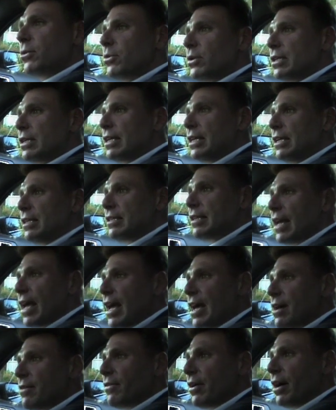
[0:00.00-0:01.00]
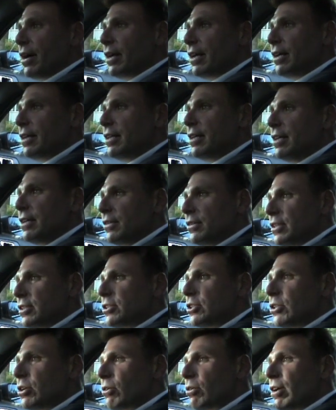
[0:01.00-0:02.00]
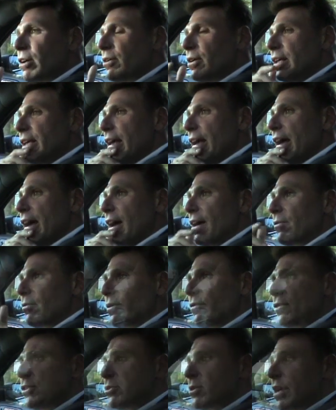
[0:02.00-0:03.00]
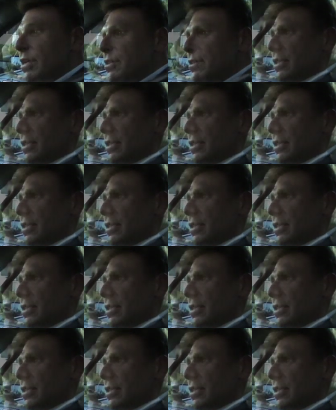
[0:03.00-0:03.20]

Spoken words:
would need to have on it that you don't already have? Remember I told